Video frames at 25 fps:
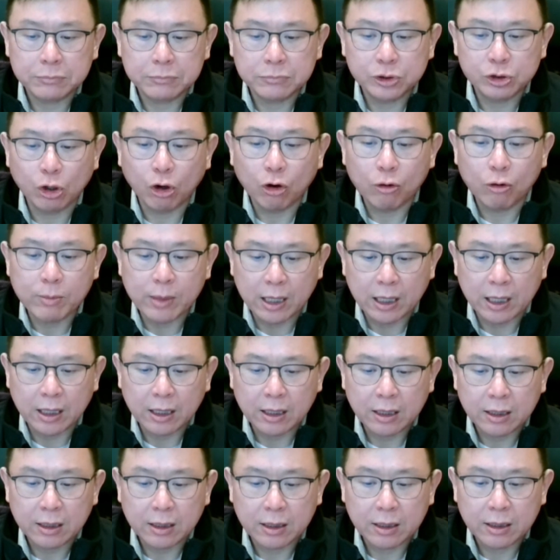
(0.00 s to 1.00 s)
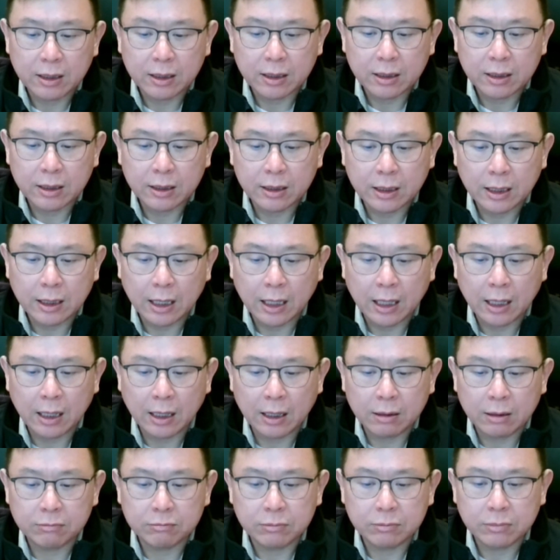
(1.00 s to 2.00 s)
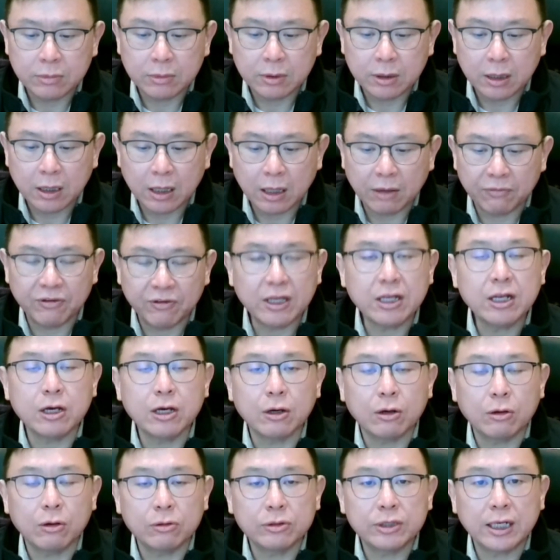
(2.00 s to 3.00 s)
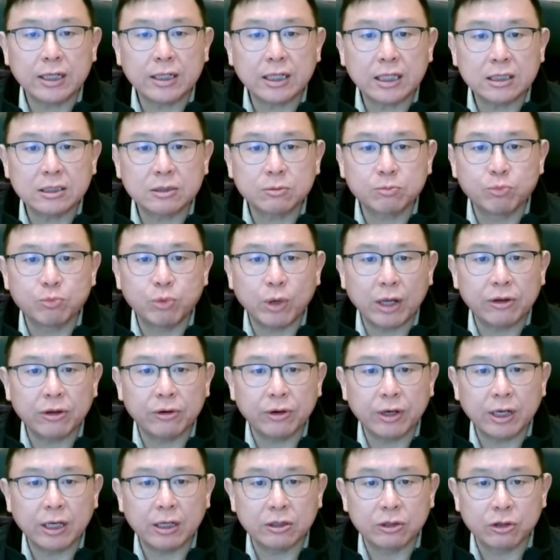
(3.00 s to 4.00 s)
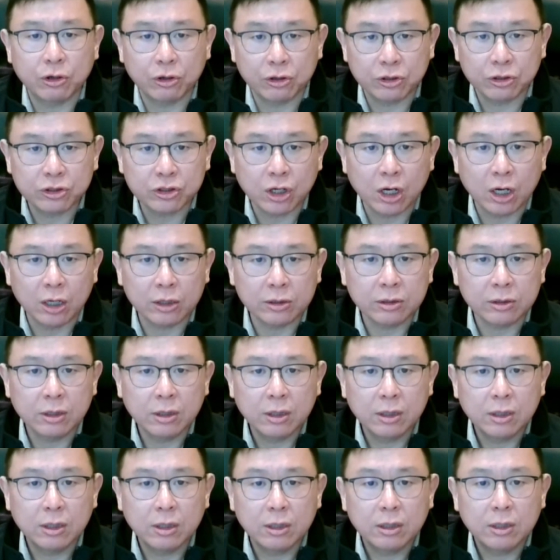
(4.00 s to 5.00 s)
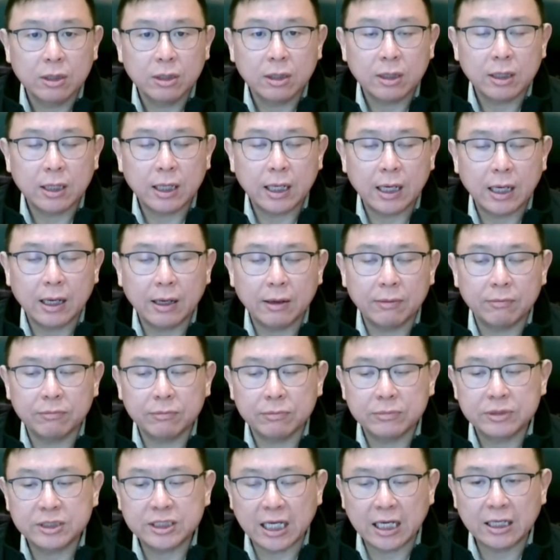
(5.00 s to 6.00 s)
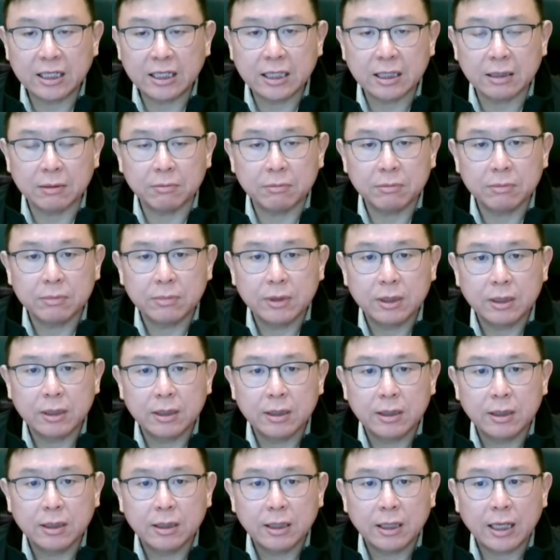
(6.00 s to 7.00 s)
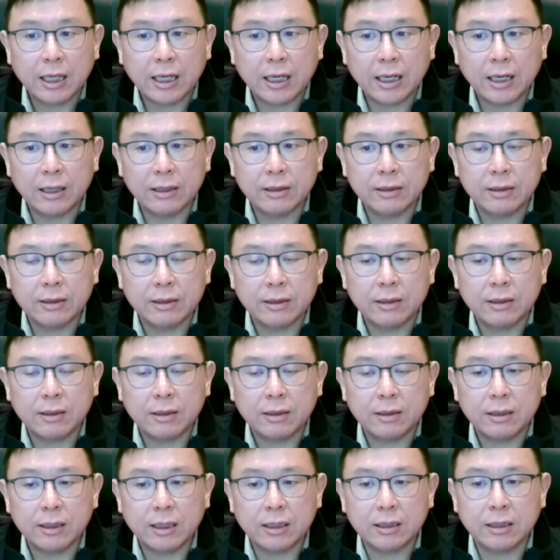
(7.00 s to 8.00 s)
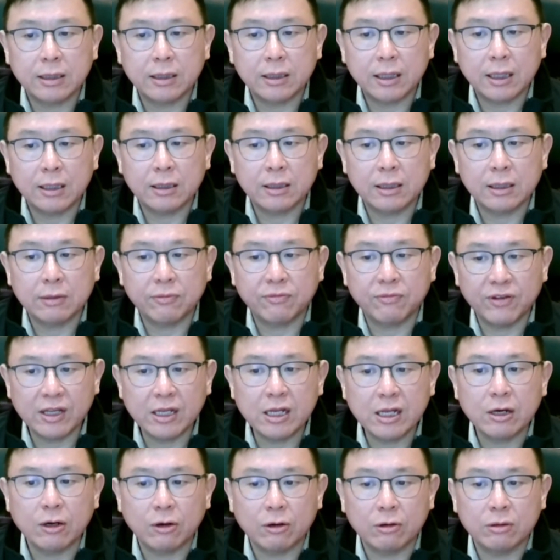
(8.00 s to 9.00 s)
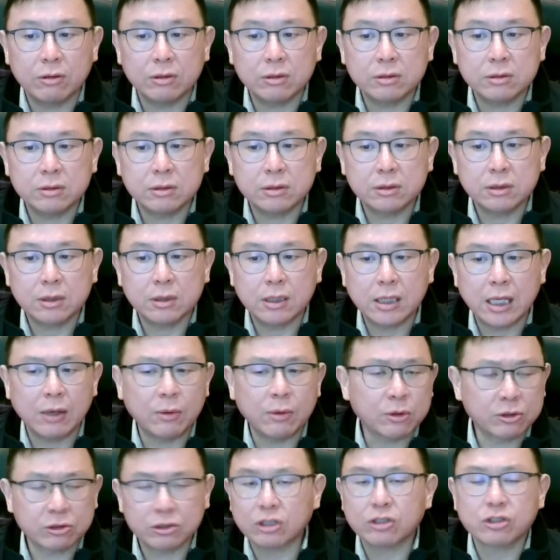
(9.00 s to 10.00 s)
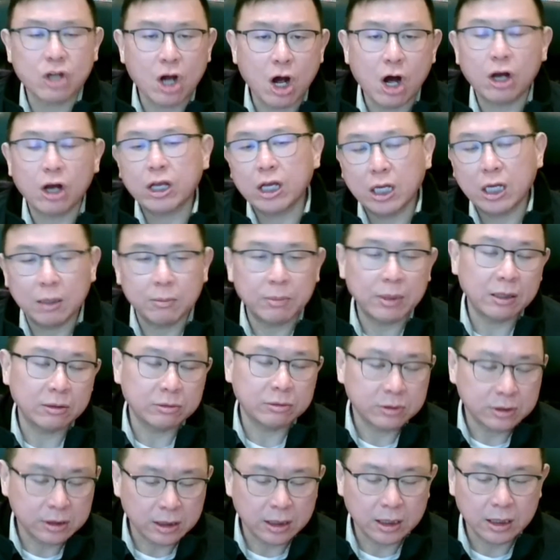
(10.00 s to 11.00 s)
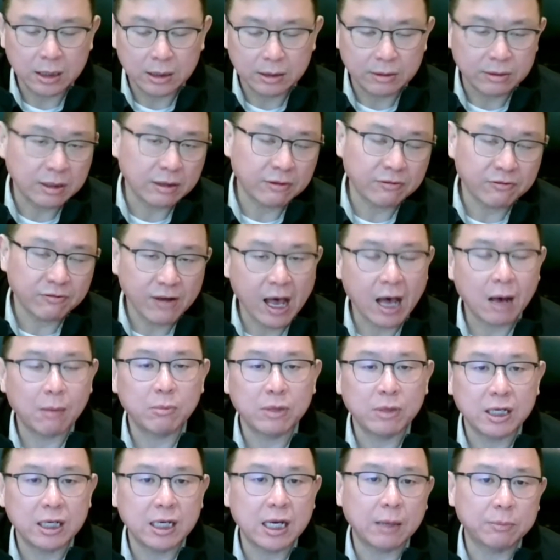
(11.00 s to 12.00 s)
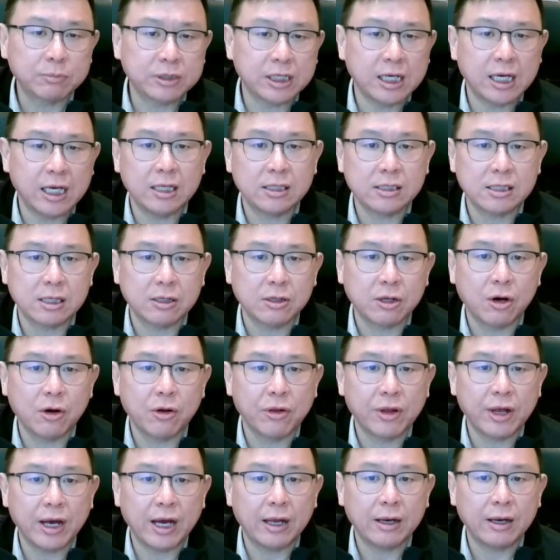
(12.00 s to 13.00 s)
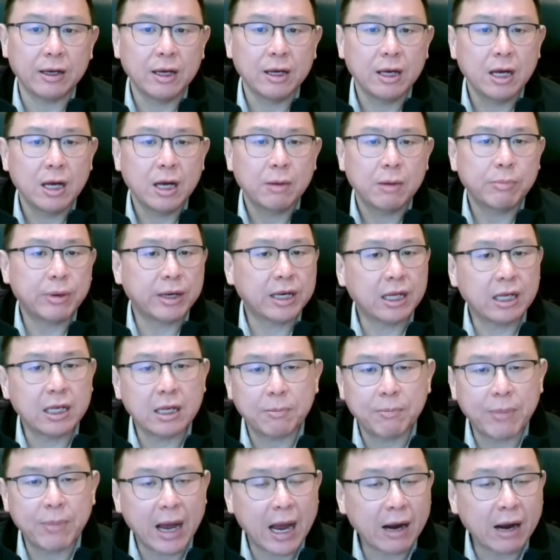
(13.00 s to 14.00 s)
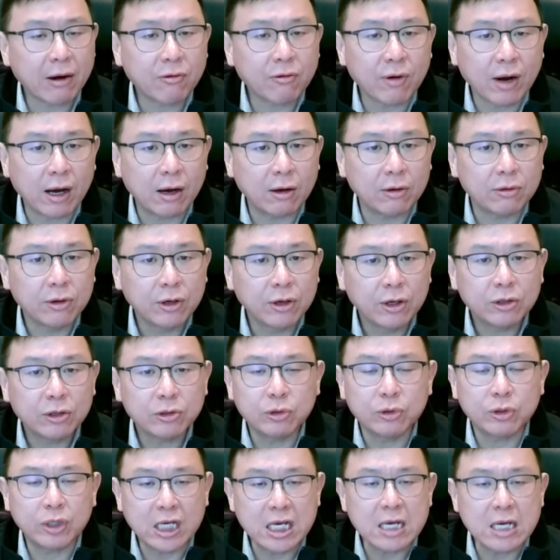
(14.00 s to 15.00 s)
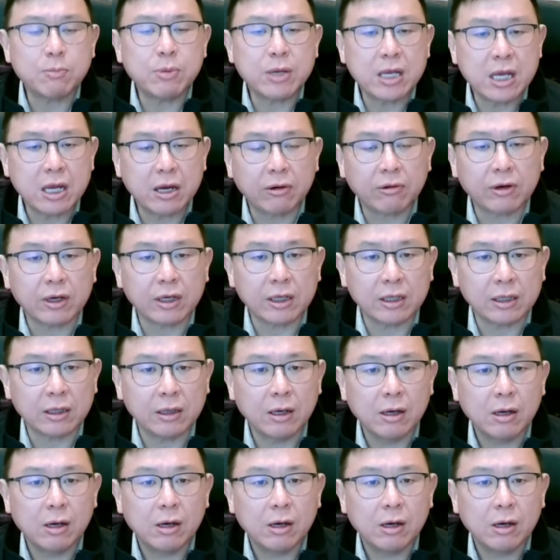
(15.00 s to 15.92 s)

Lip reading: showed me a video that his brother in Kherson sent him. And in the video, they were just talking about their family updates and all that. But in the background, you keep hearing